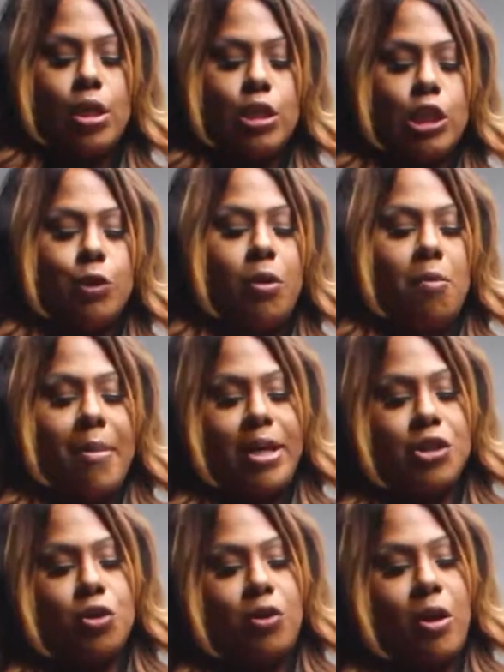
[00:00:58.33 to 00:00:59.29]
So we'll
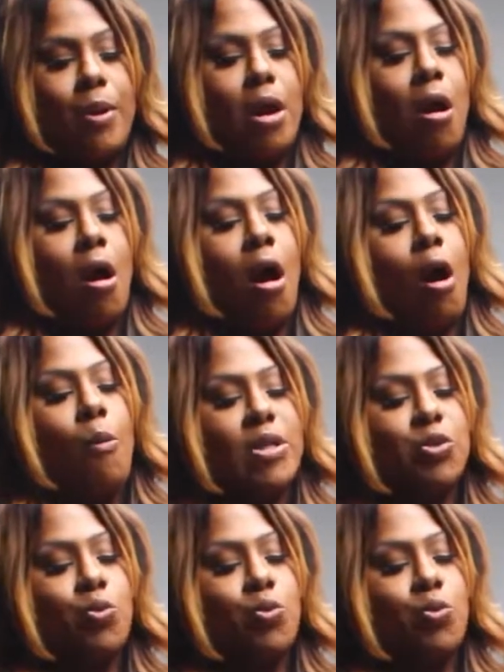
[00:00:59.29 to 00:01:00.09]
make sure that we are always